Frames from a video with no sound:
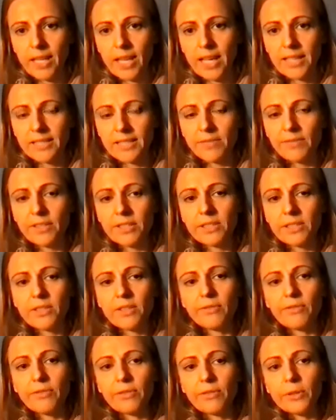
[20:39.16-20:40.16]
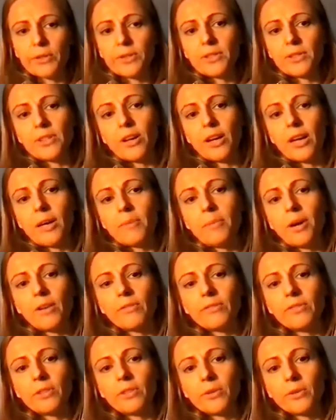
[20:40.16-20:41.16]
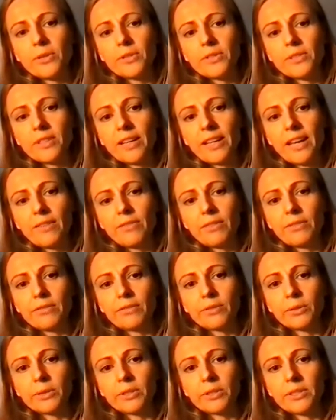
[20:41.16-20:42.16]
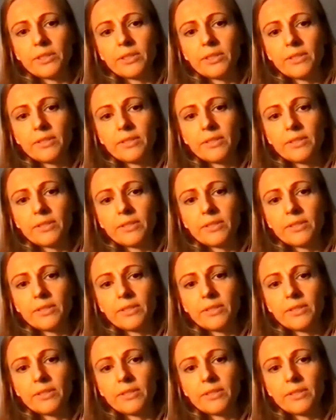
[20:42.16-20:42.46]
as if it's the first time I've noticed I have a foot.